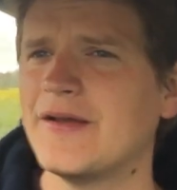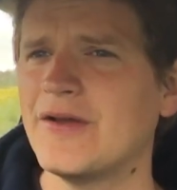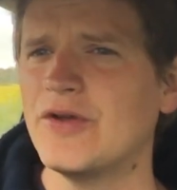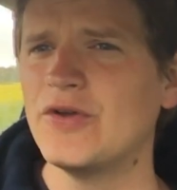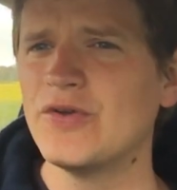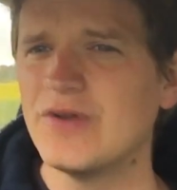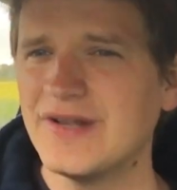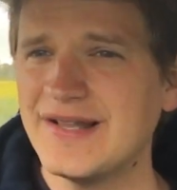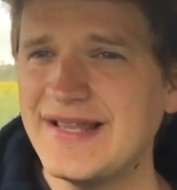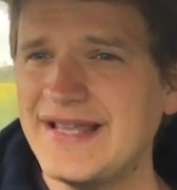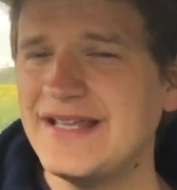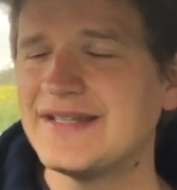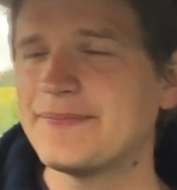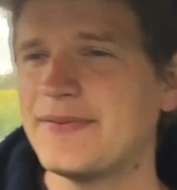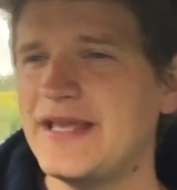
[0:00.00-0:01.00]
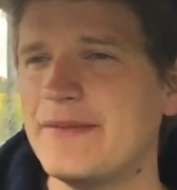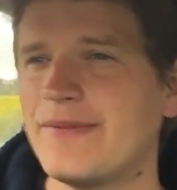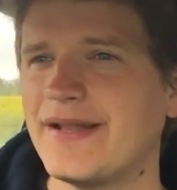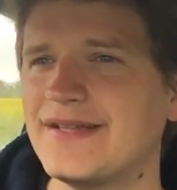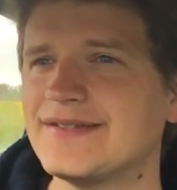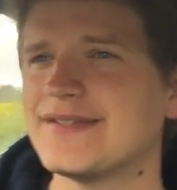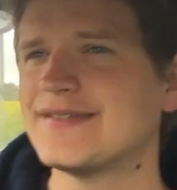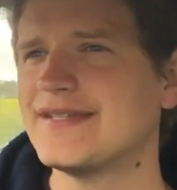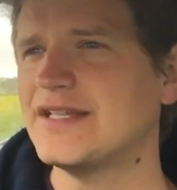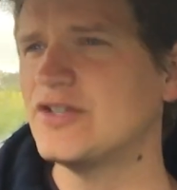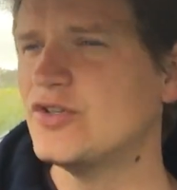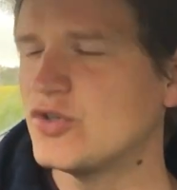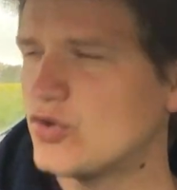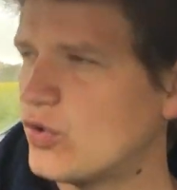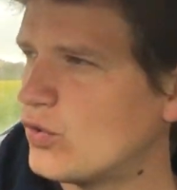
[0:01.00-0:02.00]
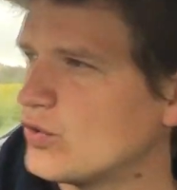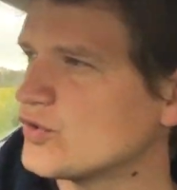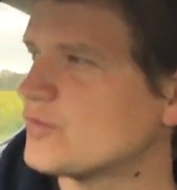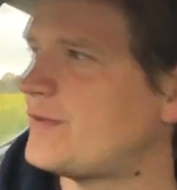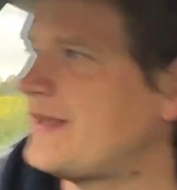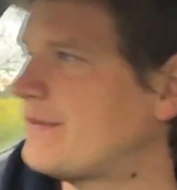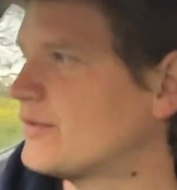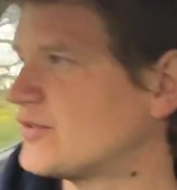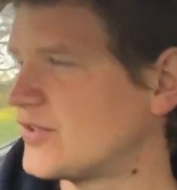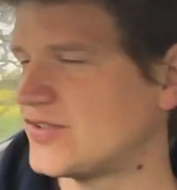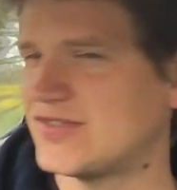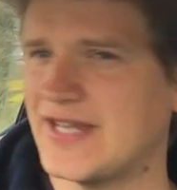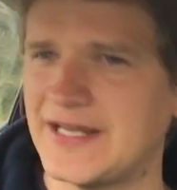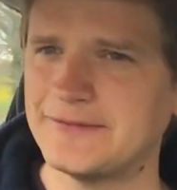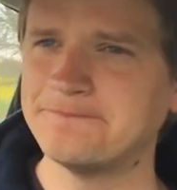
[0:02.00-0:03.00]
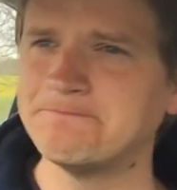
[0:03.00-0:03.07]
who lead people into sin, who cause people to sin